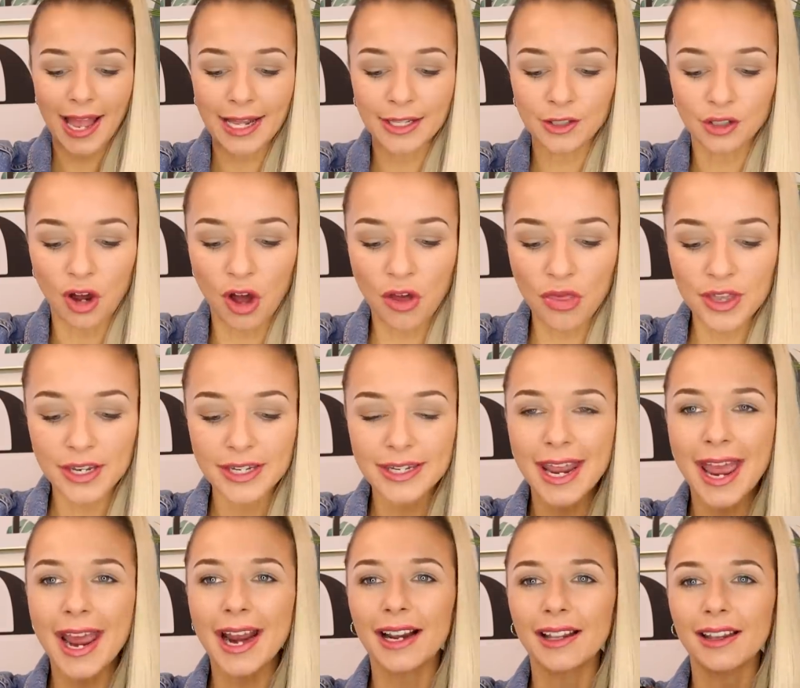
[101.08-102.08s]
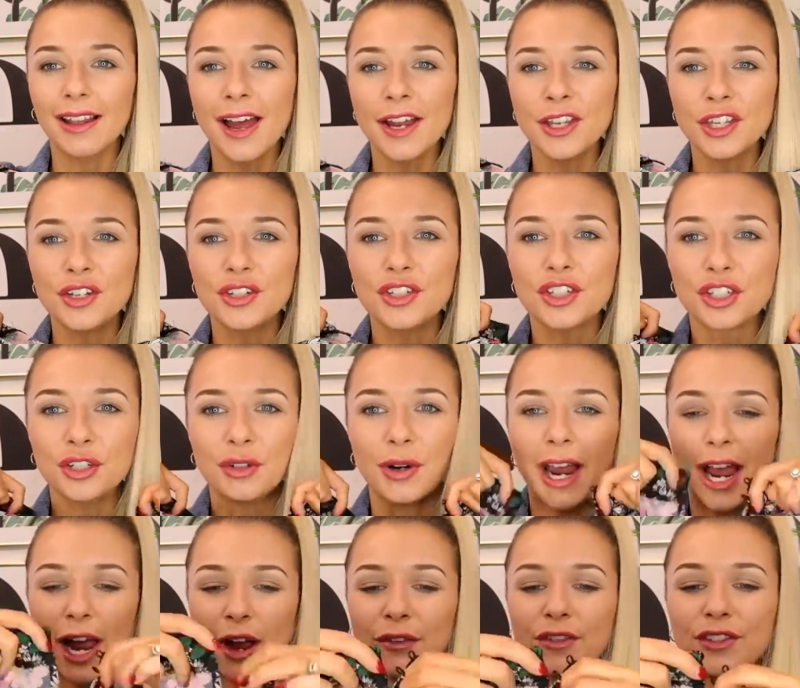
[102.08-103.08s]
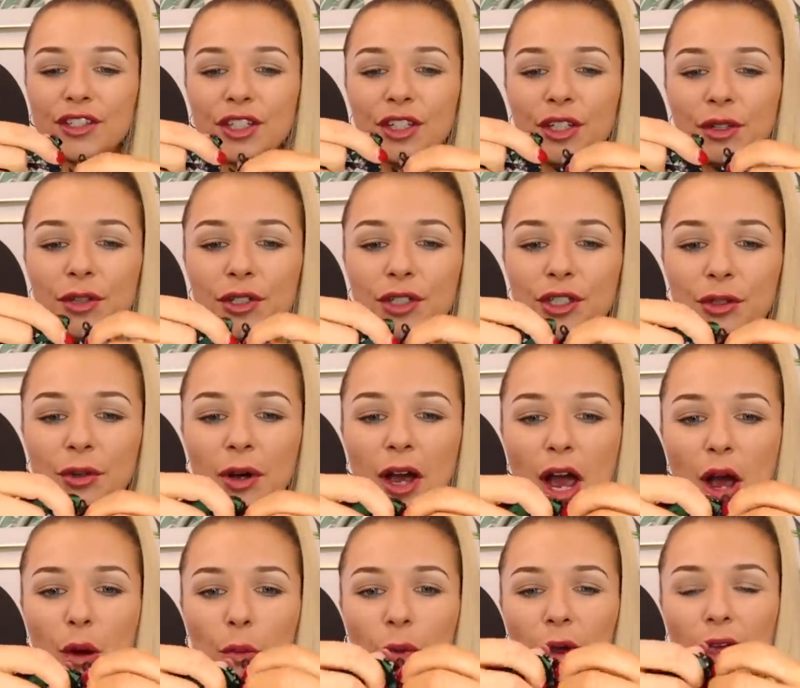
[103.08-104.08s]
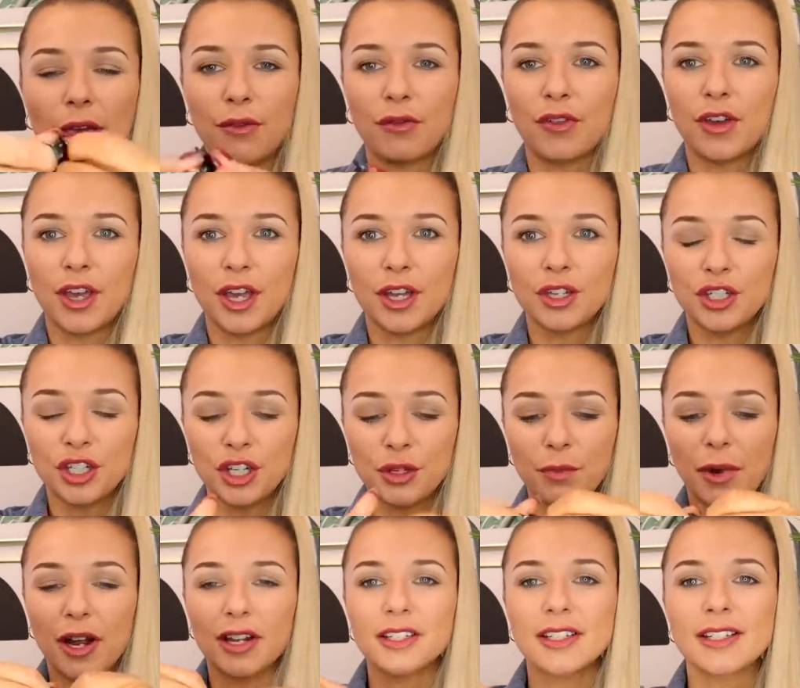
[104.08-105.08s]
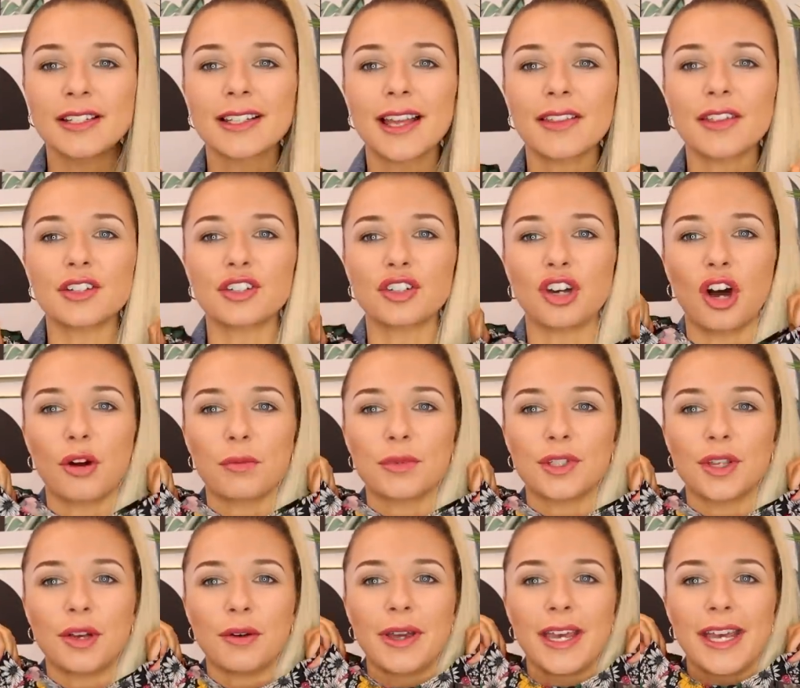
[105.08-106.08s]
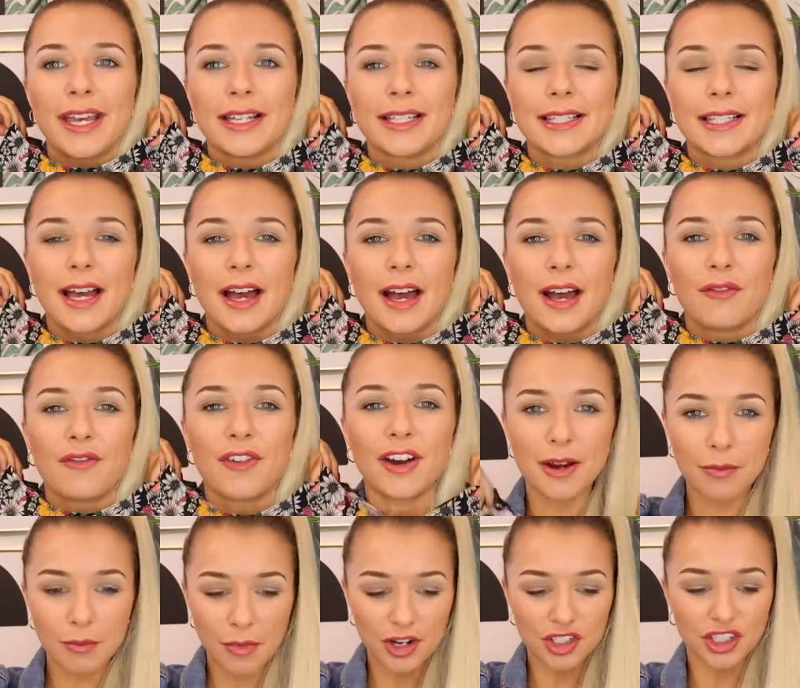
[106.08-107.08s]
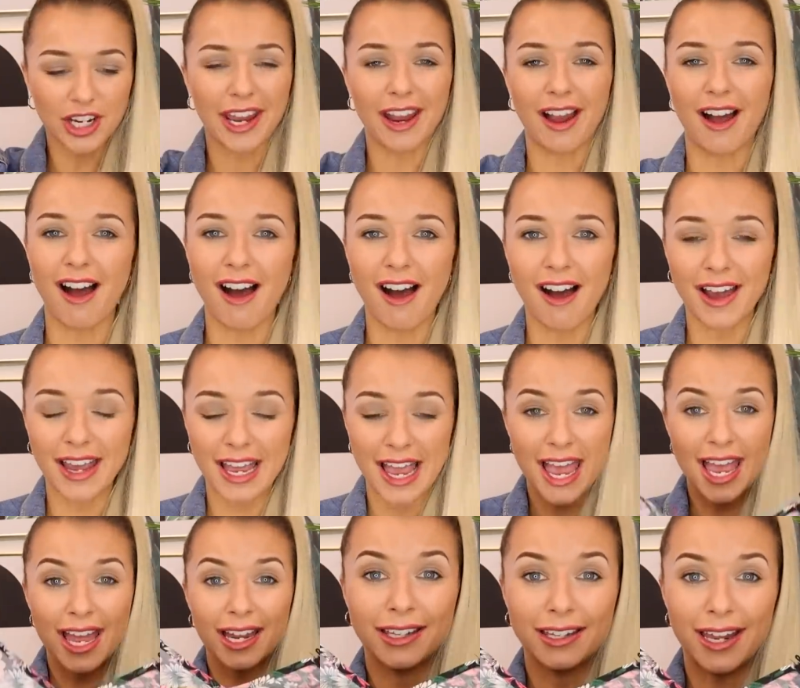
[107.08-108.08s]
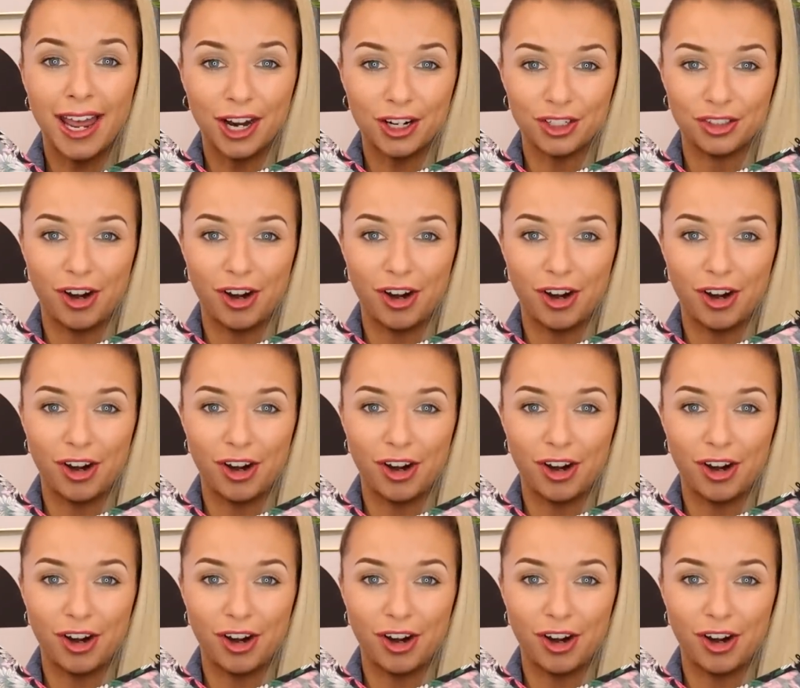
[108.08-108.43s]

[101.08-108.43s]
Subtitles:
And on the neckline, you do have to do it up with two buttons at the top, so it's very much a high neck